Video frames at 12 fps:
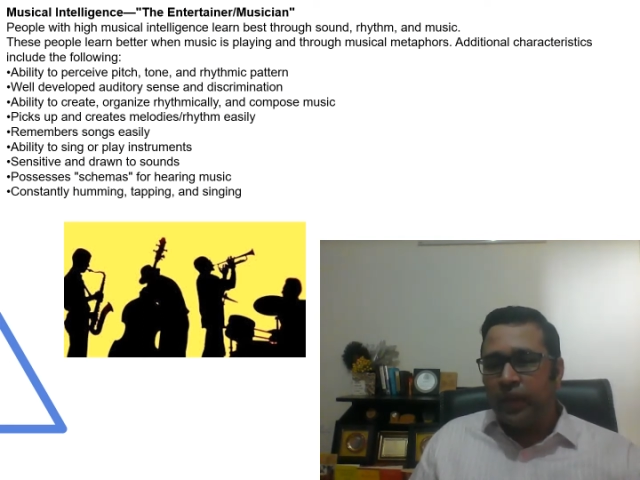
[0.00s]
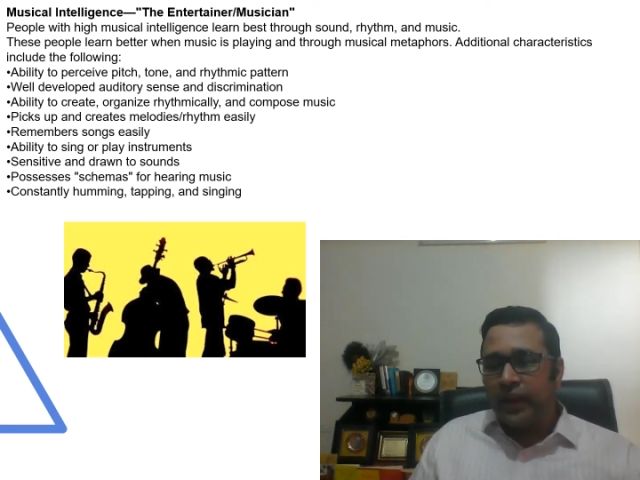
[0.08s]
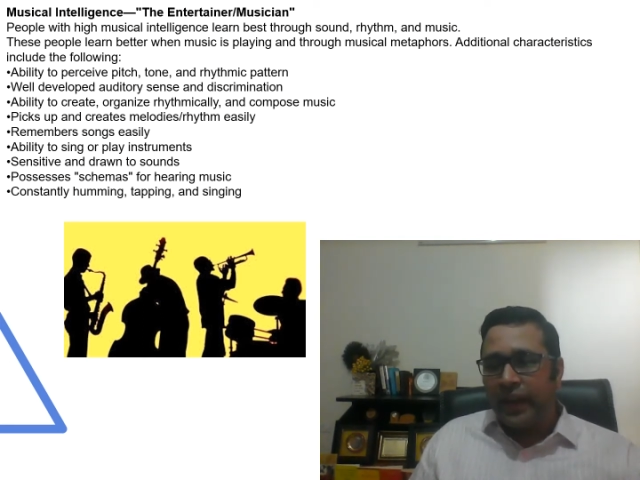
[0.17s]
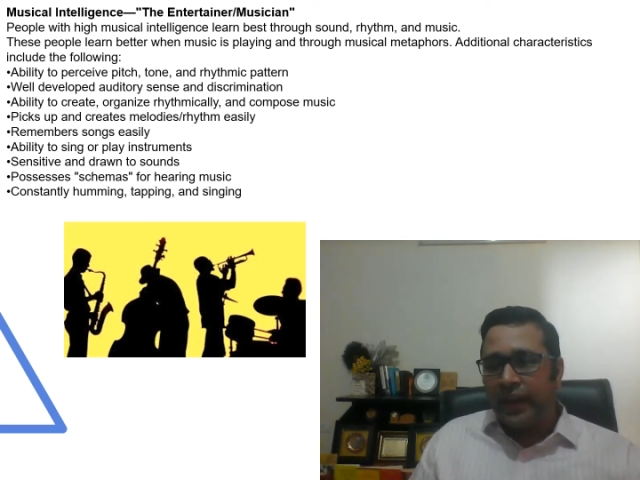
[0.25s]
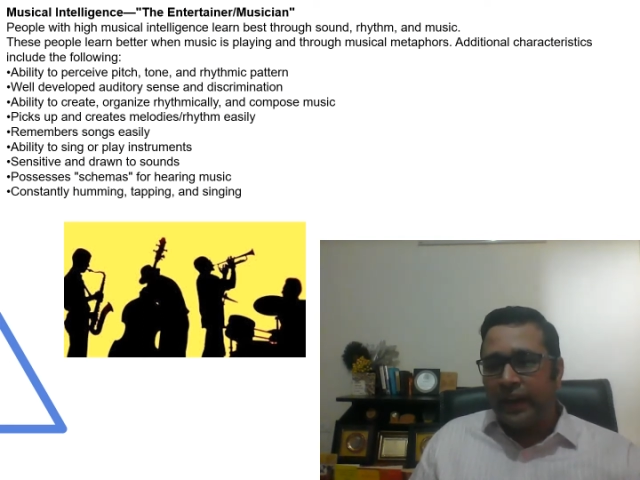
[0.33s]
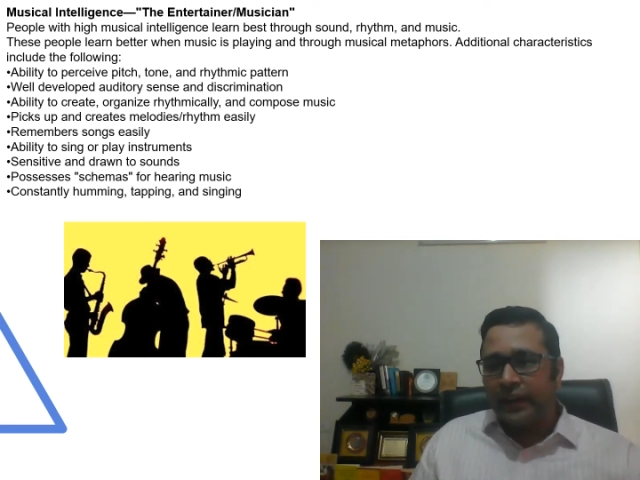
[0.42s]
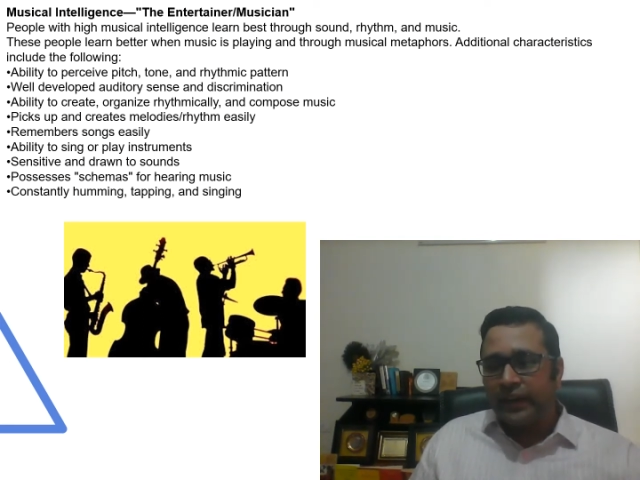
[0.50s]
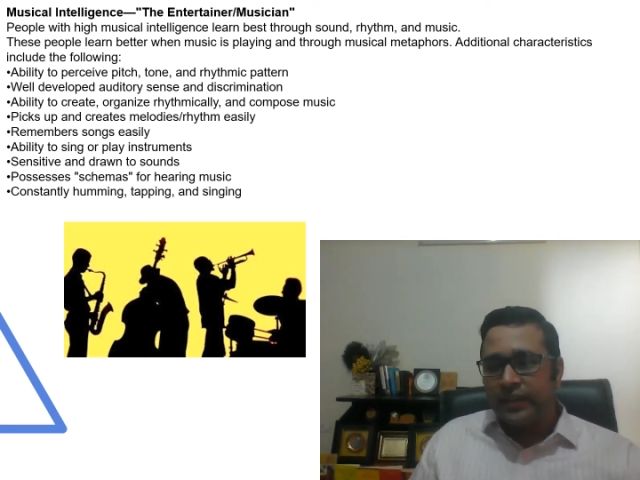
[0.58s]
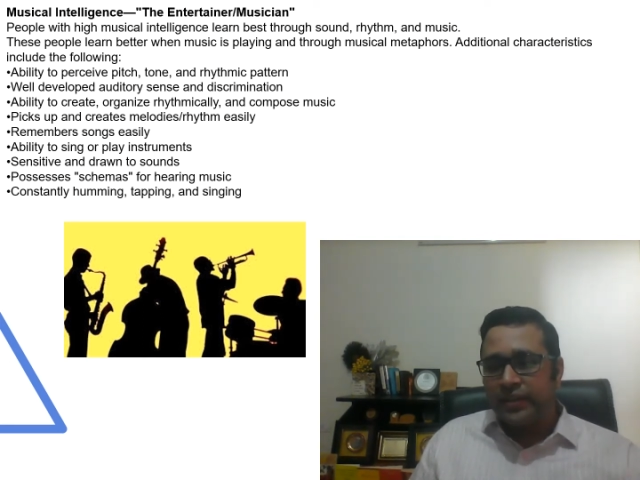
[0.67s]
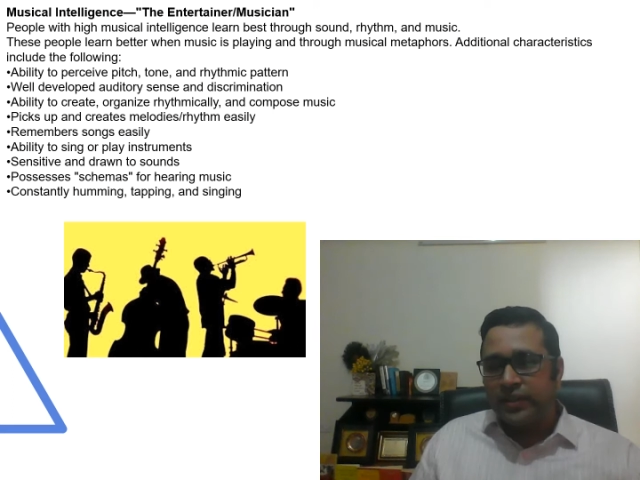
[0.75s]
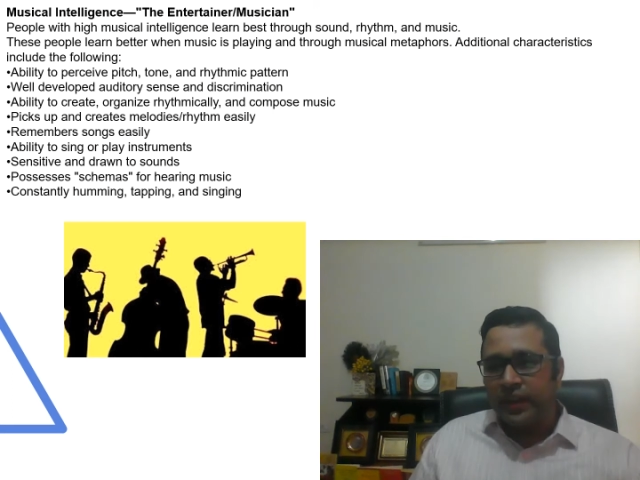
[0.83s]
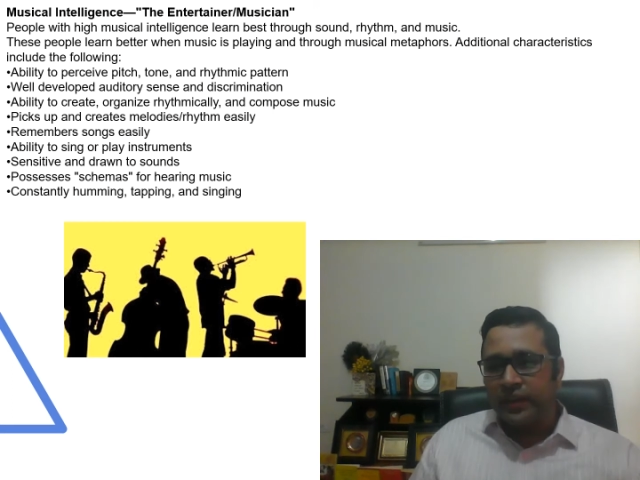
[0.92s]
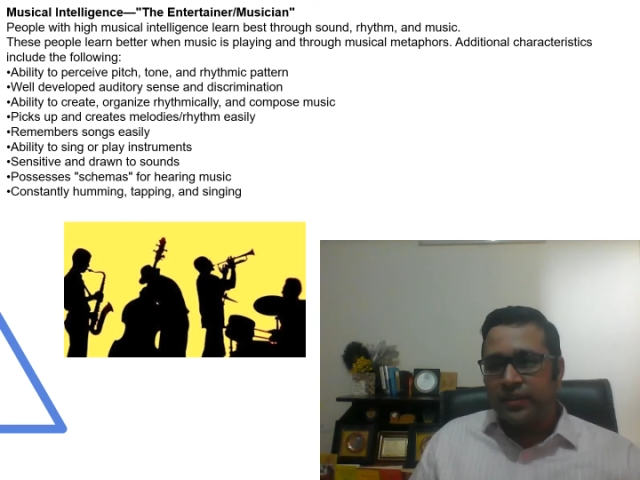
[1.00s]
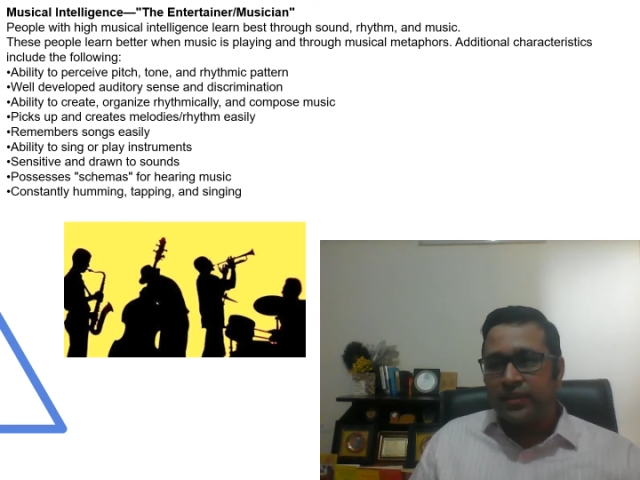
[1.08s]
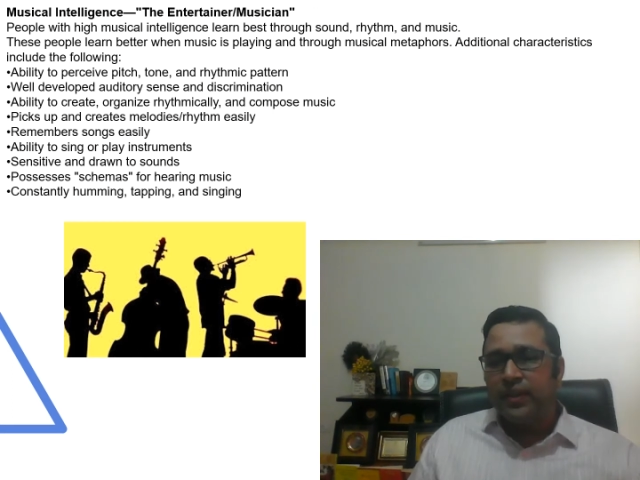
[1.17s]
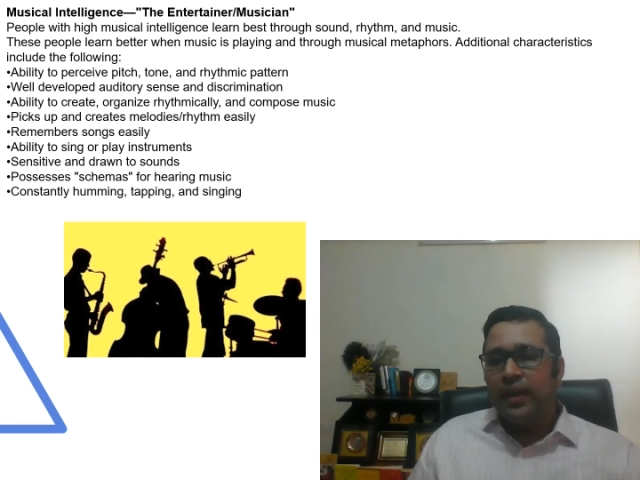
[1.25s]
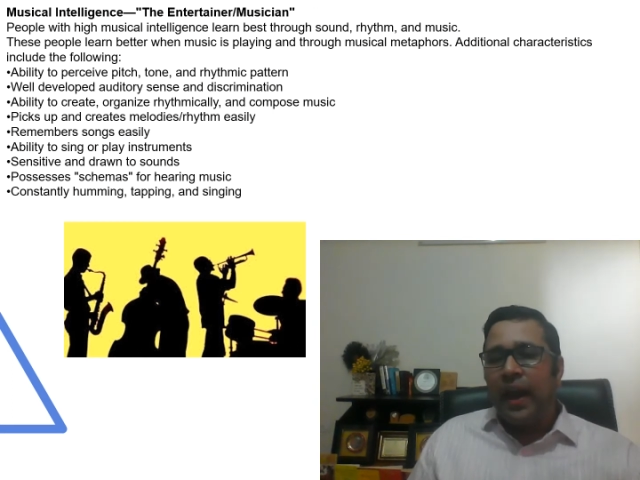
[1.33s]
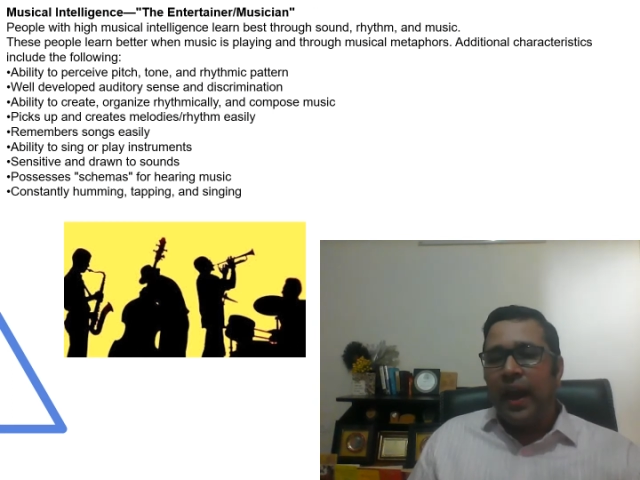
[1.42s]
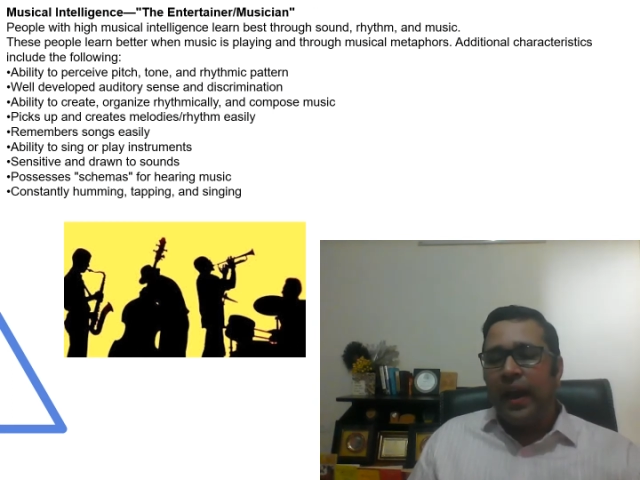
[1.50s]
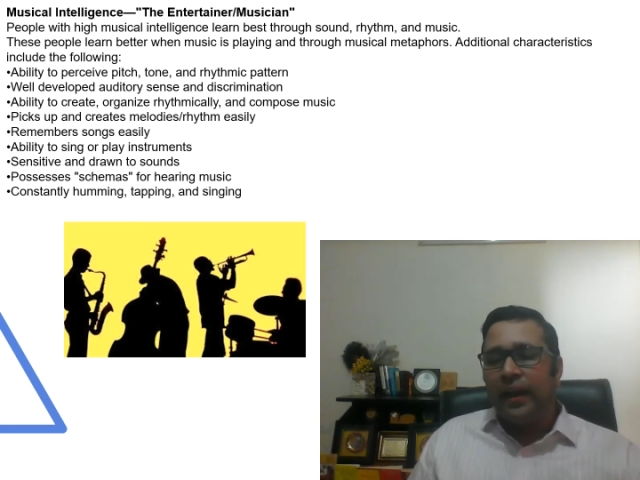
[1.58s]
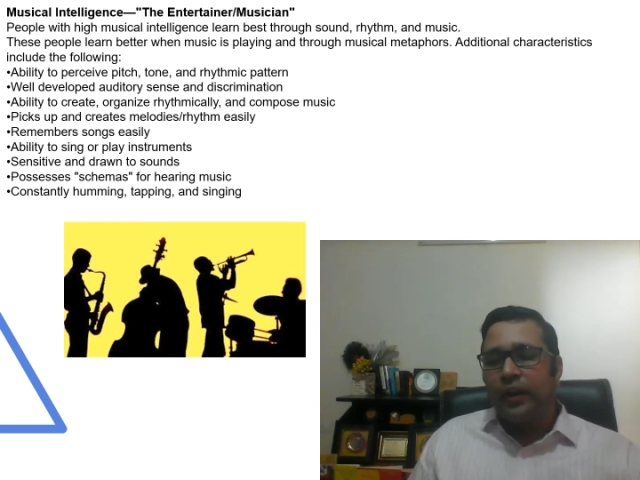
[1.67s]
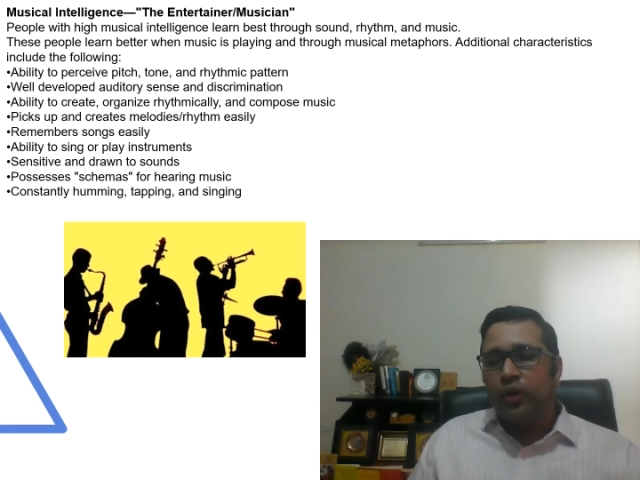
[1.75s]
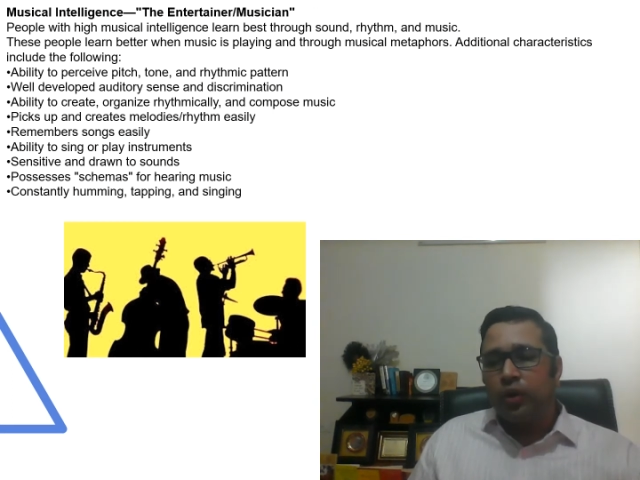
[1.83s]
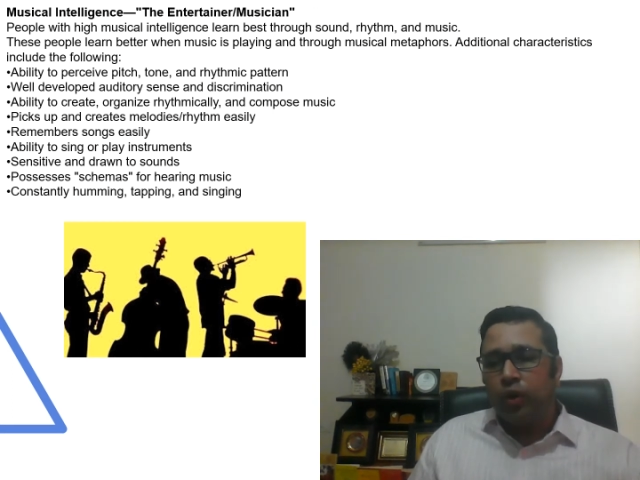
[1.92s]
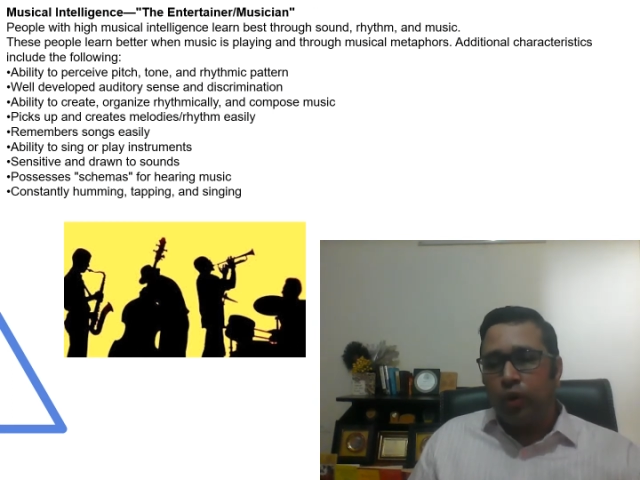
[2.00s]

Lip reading: characteristics and